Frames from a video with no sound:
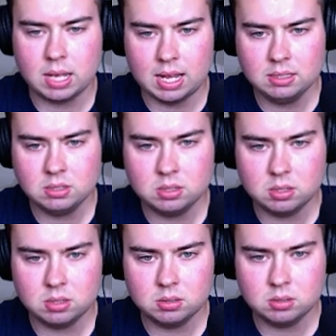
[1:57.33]
Work
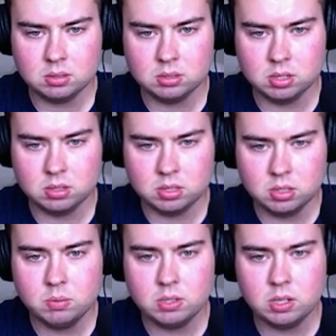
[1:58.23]
hands on.
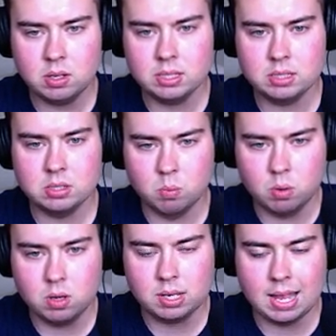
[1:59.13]
So, you would
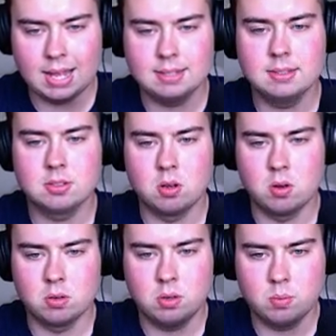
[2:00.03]
like to work
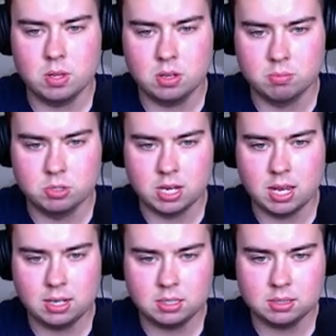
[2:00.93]
hands on with
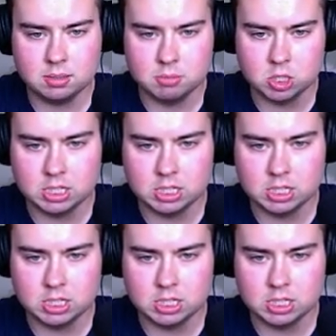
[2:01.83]
objects,